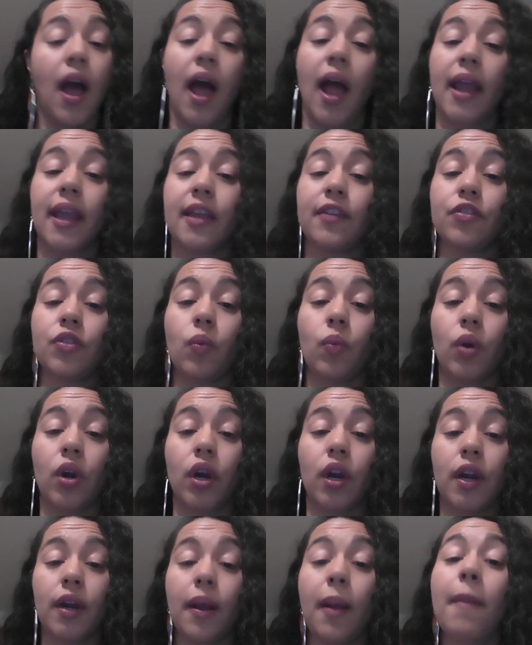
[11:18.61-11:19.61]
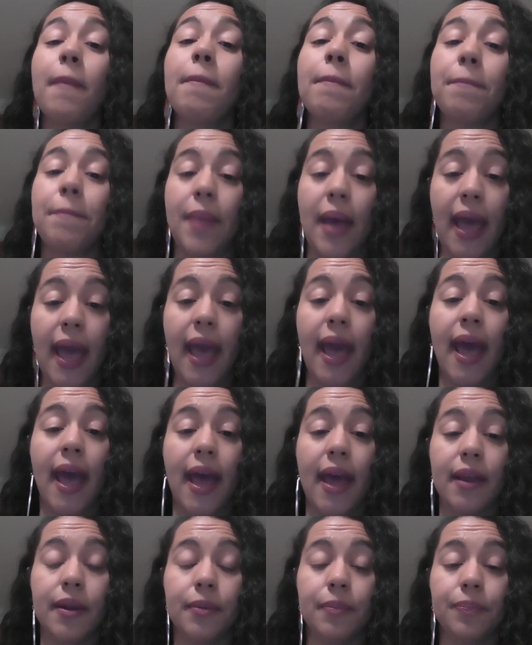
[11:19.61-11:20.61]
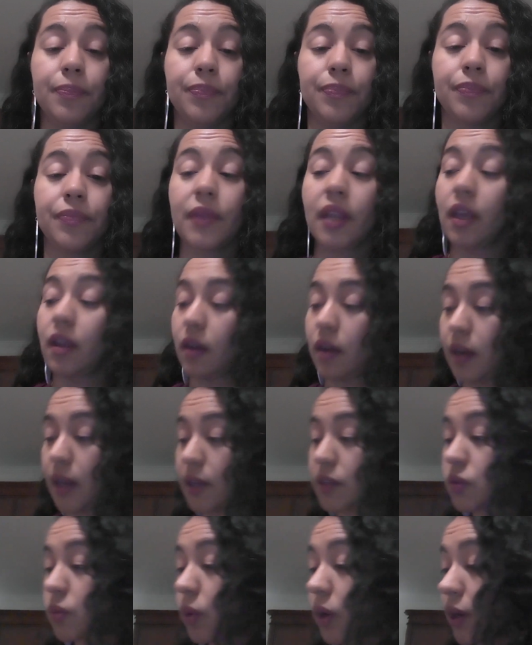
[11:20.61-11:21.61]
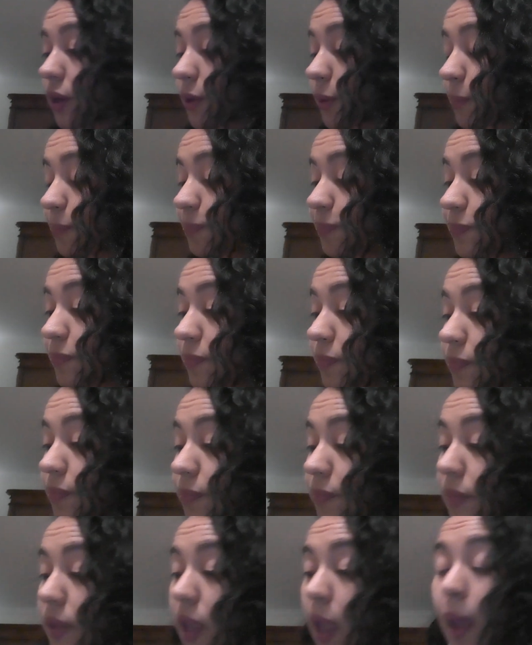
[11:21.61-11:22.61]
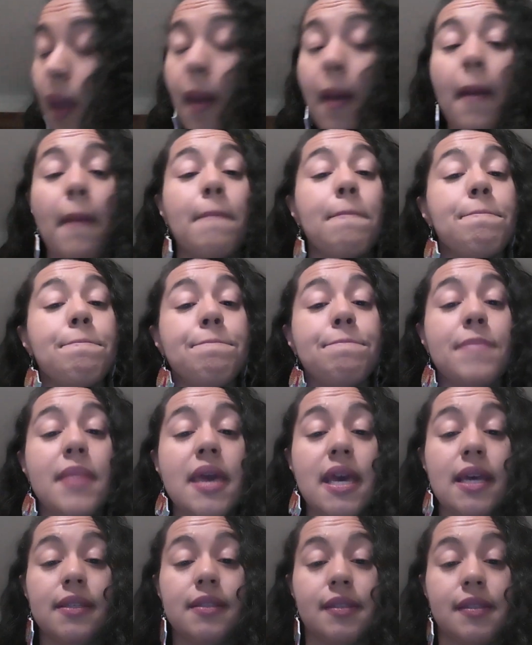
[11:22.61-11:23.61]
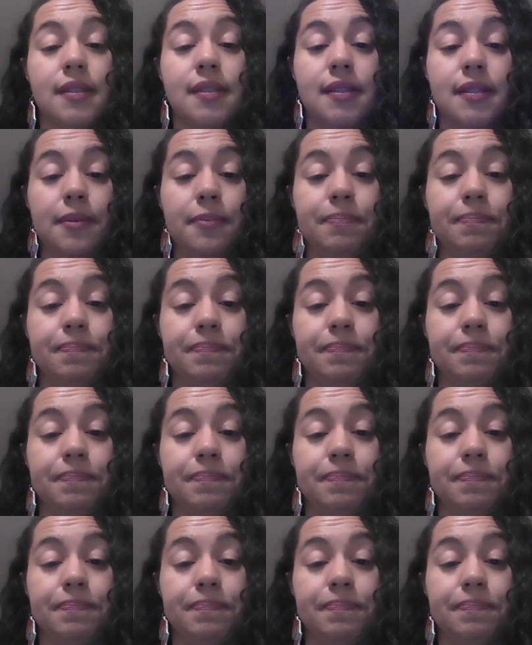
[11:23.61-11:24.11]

I get the word pad. Next word miss.